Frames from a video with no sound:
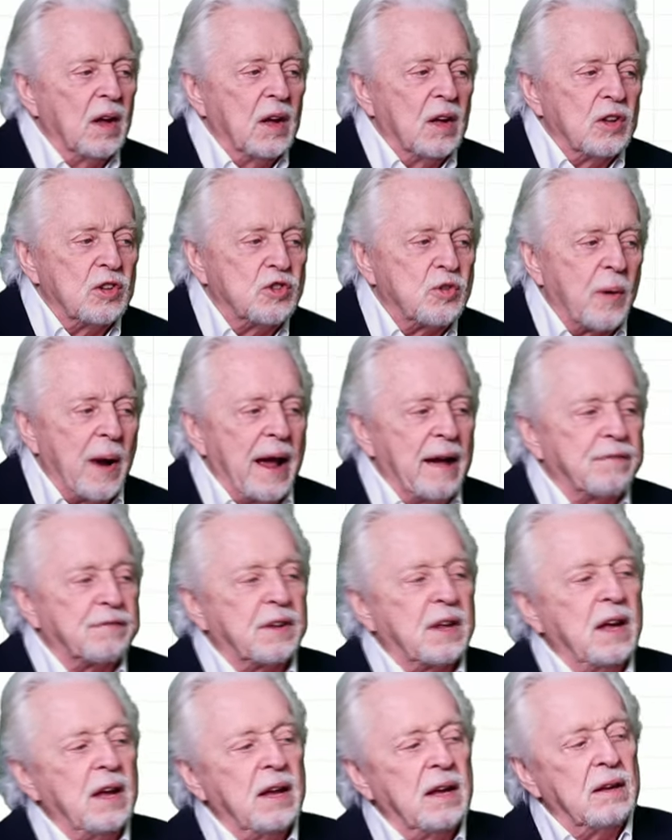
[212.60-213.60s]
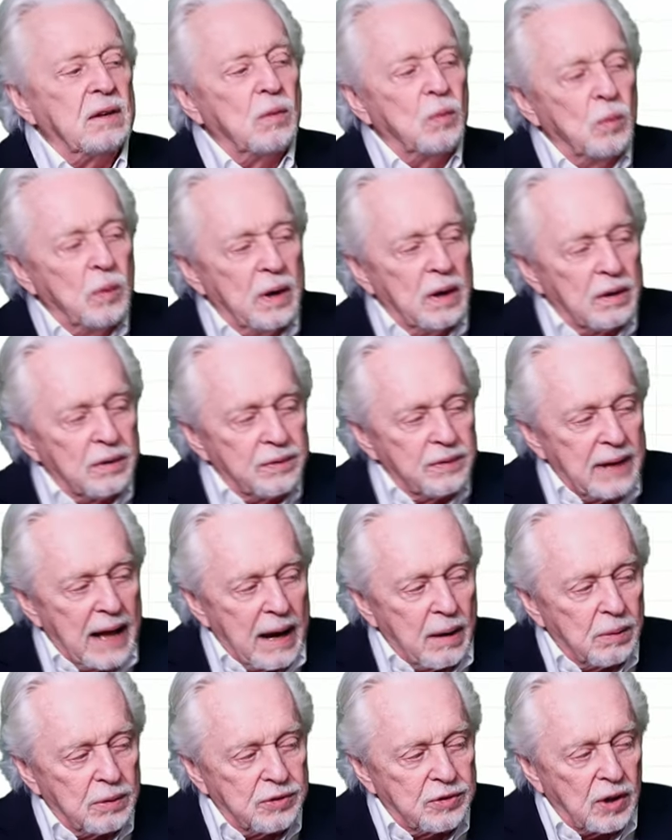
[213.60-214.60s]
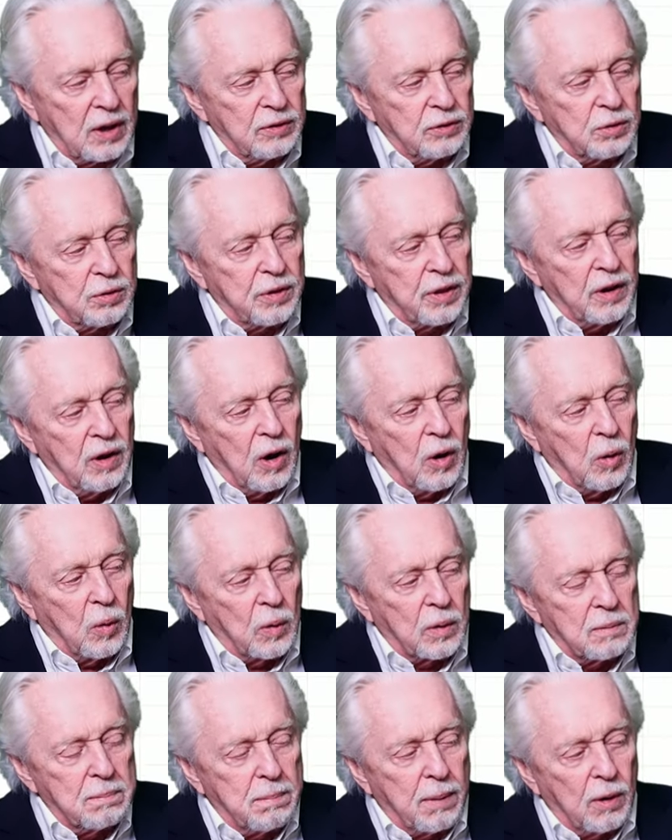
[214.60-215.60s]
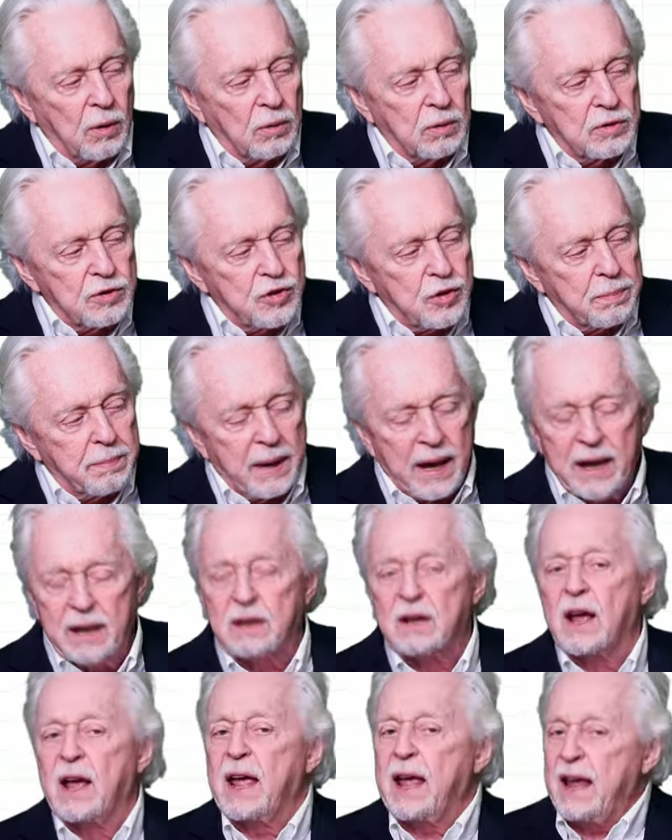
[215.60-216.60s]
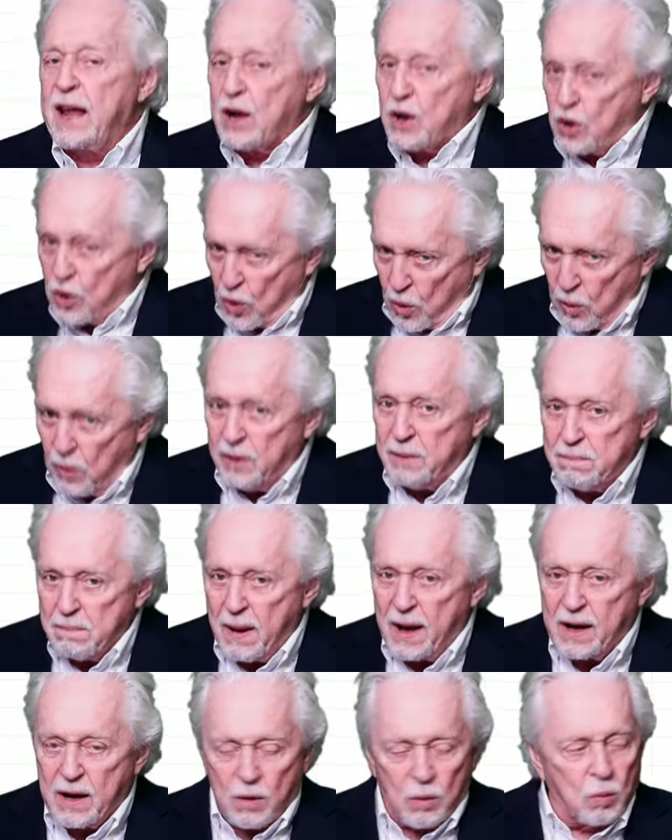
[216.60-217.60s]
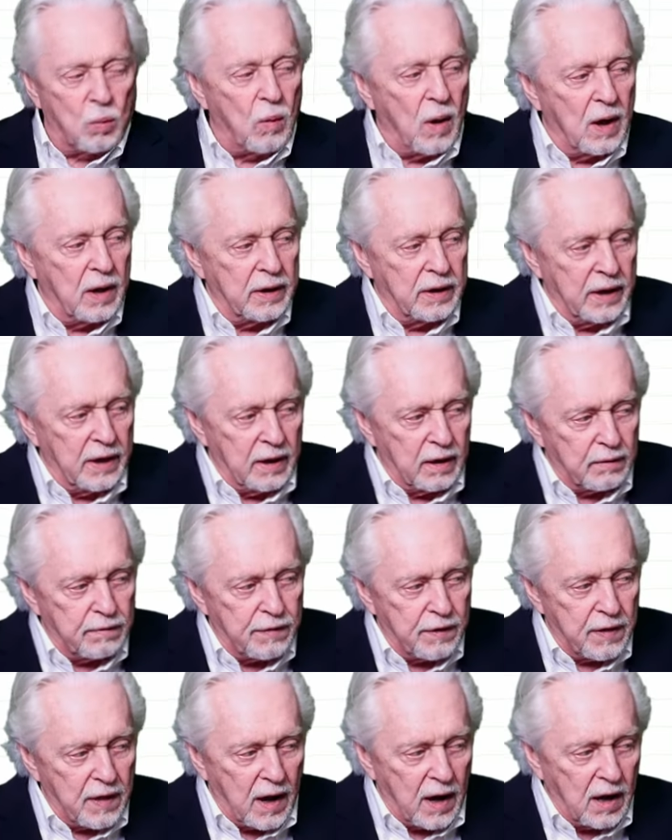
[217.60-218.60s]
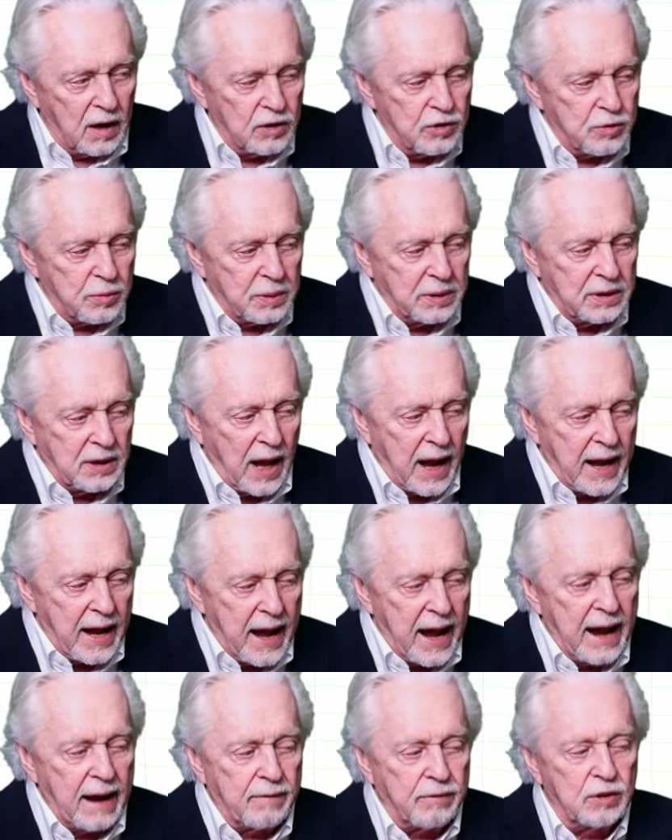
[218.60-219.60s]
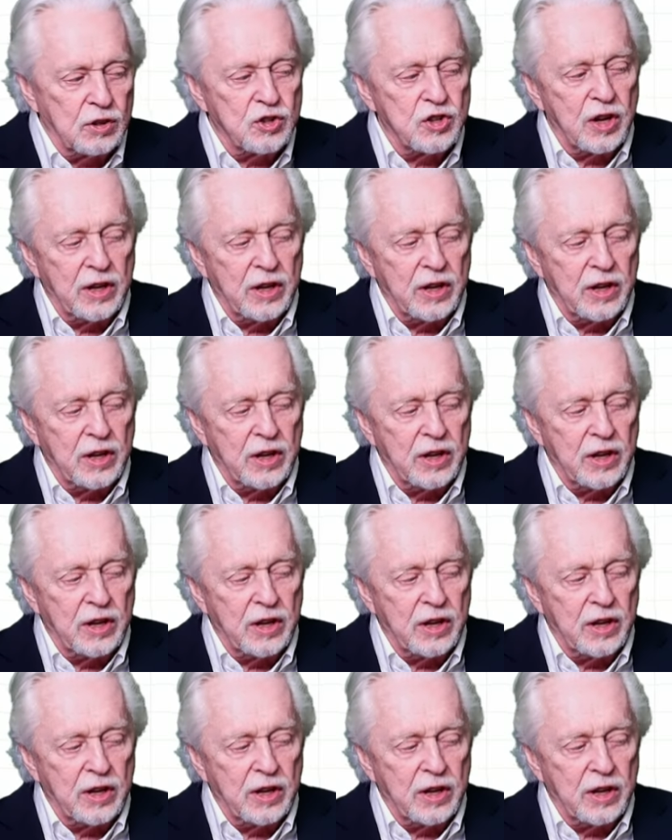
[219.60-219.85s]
DraftKings, well, now it's under the lower Bollinger Band. It could make a run here for the hundred-day average.